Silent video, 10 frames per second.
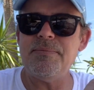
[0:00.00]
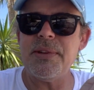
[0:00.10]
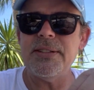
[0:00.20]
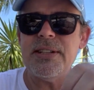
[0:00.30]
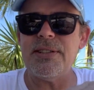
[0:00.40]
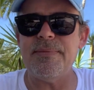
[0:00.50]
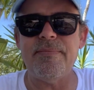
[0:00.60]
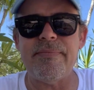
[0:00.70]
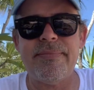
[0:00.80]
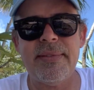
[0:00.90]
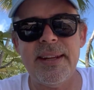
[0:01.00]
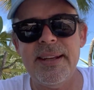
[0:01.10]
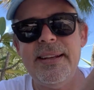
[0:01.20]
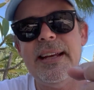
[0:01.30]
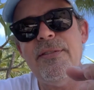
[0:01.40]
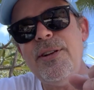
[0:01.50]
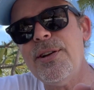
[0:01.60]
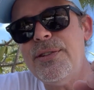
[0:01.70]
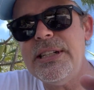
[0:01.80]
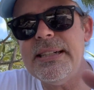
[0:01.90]
It just, if you know
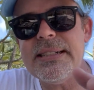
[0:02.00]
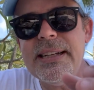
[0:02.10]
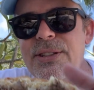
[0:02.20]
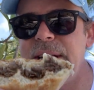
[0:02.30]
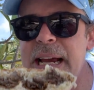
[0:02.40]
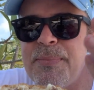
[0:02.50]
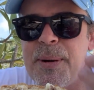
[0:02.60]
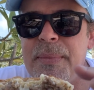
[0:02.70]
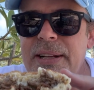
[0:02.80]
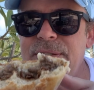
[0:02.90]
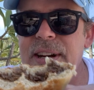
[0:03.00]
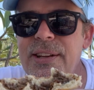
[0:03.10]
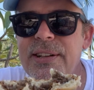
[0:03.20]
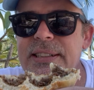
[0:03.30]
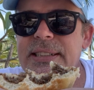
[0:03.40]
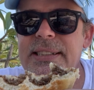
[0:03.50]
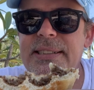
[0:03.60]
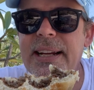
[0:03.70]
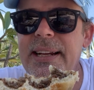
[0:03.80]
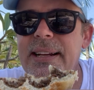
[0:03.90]
cheesesteaks, you can't put mozzarella on a cheesesteak.